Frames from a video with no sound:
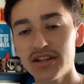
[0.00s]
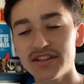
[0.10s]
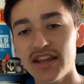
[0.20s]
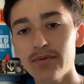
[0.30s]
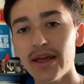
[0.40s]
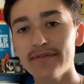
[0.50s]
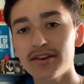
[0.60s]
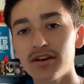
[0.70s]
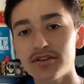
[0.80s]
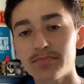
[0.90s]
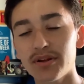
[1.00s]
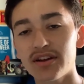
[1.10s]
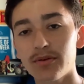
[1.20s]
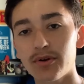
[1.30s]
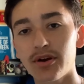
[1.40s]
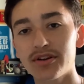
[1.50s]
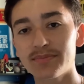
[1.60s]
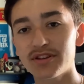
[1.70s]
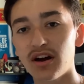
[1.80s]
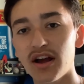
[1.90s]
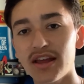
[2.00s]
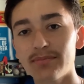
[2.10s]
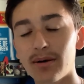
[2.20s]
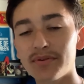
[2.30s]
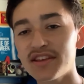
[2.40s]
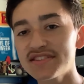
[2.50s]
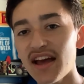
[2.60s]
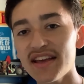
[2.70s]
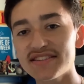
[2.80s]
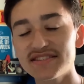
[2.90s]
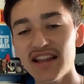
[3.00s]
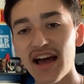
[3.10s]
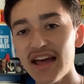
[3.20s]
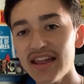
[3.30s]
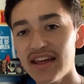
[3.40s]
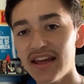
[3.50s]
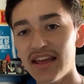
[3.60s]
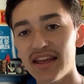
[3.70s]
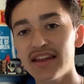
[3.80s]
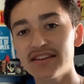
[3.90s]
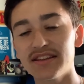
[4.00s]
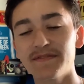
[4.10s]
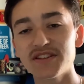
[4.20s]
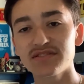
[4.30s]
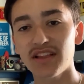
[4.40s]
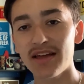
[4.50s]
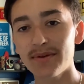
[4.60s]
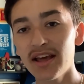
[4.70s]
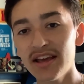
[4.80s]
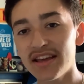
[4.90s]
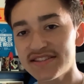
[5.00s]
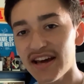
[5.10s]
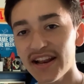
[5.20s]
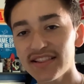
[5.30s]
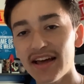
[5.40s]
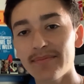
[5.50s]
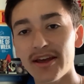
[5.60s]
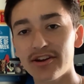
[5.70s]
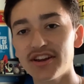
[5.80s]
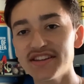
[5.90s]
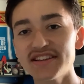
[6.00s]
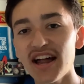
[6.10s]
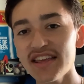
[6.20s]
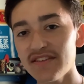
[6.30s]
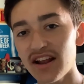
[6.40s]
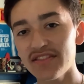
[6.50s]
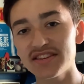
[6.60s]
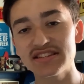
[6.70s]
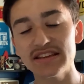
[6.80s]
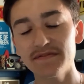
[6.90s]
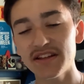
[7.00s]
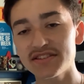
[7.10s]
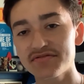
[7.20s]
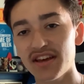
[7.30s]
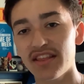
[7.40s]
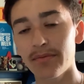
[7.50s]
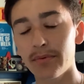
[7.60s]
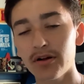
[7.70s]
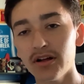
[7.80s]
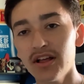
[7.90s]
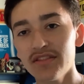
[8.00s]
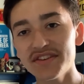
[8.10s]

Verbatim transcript: Today we have another player that we're going to be talking about, but this guy is not a defensive lineman. He's not a linebacker. He's not even on the defensive side of the ball.